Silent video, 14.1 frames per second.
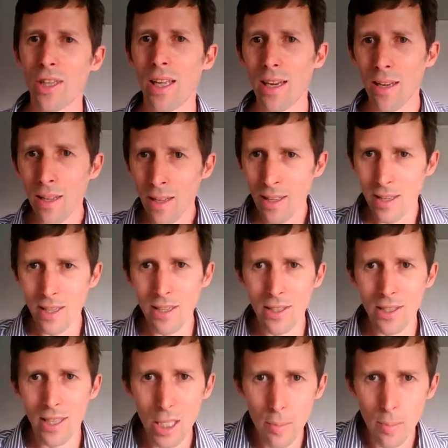That is,
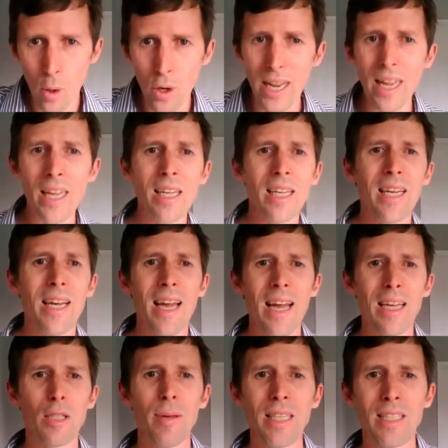his body
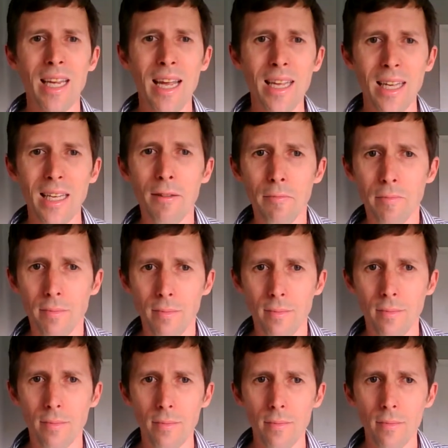has been taken,
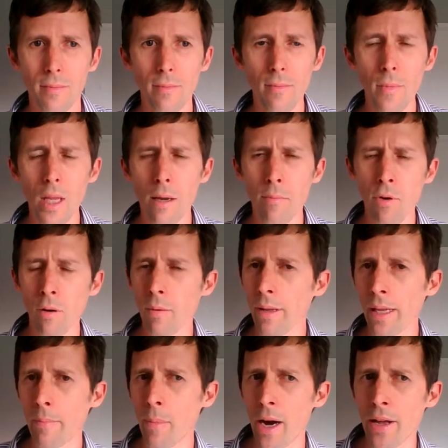
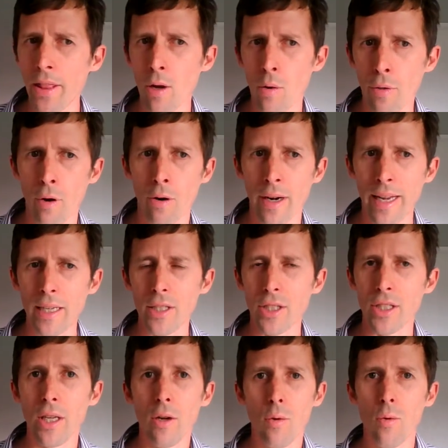probably by the authorities.
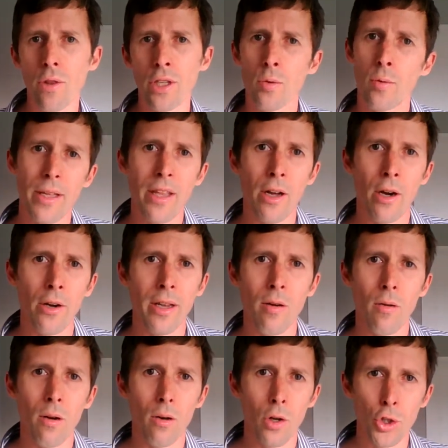Well, this would be the only
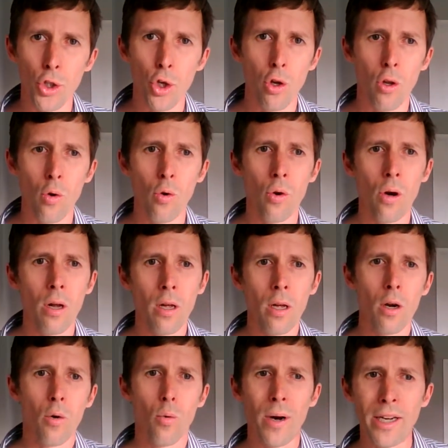logical or
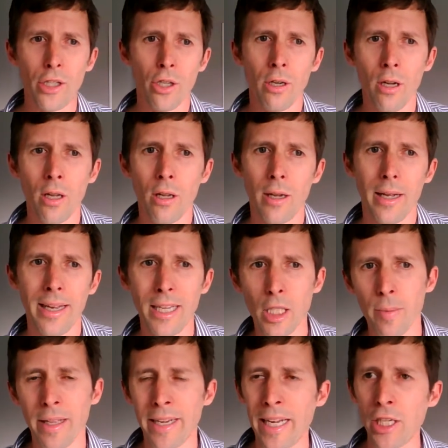rational
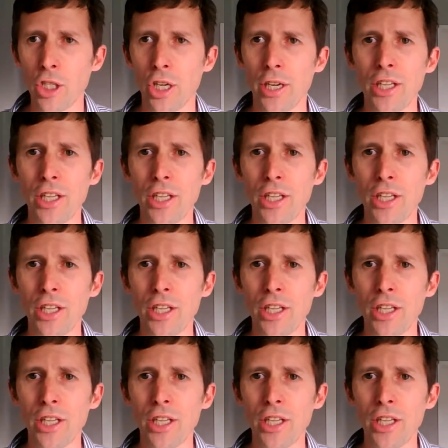explanation.